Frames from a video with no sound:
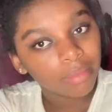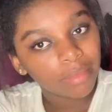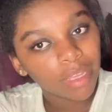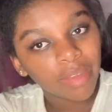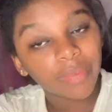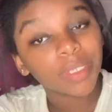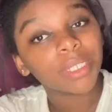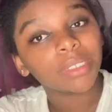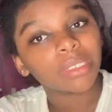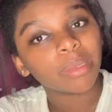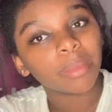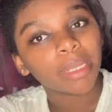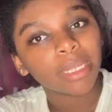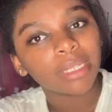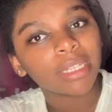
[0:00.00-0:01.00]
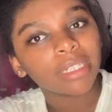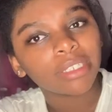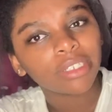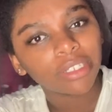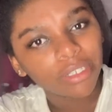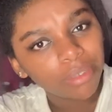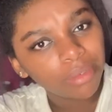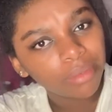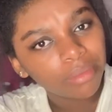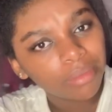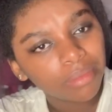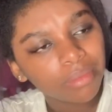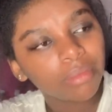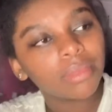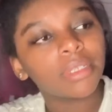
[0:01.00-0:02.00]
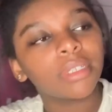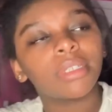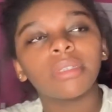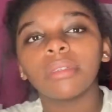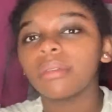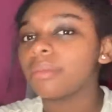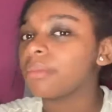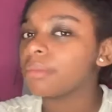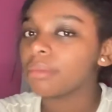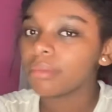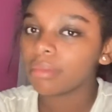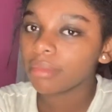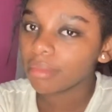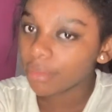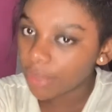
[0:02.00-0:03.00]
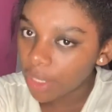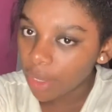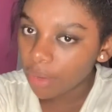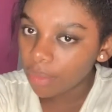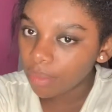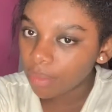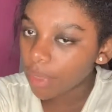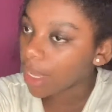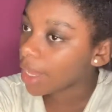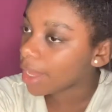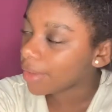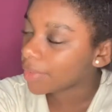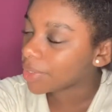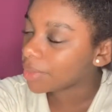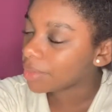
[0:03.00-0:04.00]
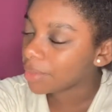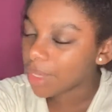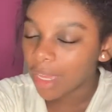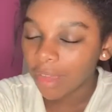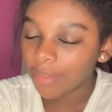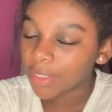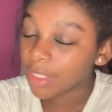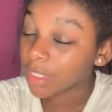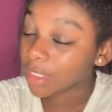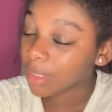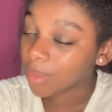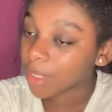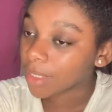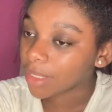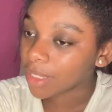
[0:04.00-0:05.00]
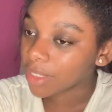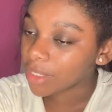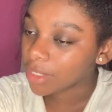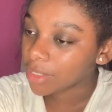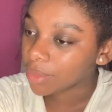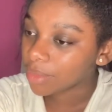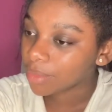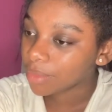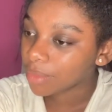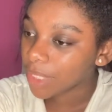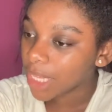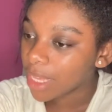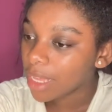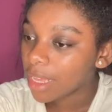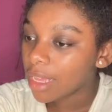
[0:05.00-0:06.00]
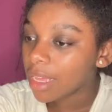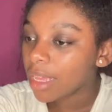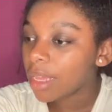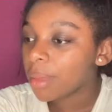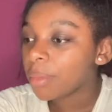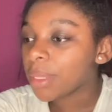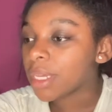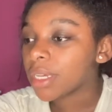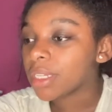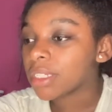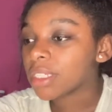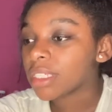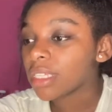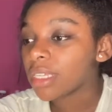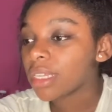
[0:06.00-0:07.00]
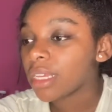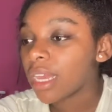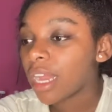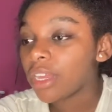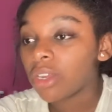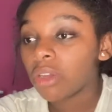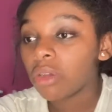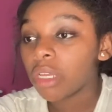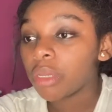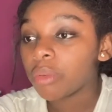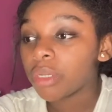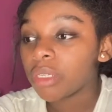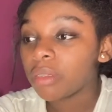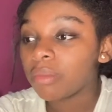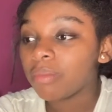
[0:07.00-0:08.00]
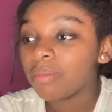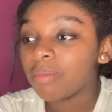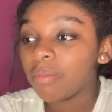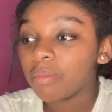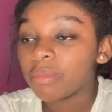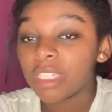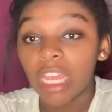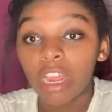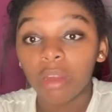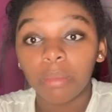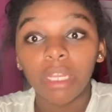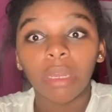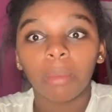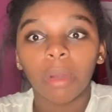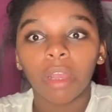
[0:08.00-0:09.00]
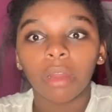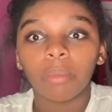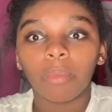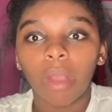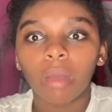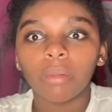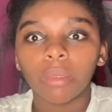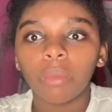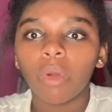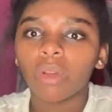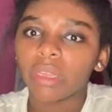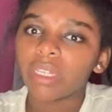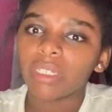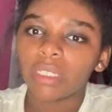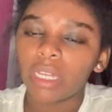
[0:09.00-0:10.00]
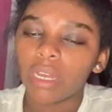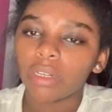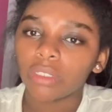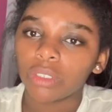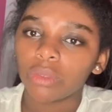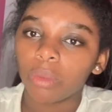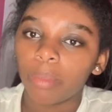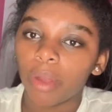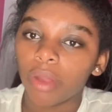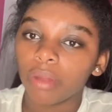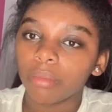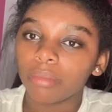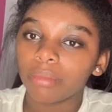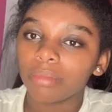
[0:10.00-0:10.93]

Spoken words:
Have I done something like that to you? No, I haven't. I haven't done something like that to you. Because I know it would tear me apart, probably more than it tears you apart.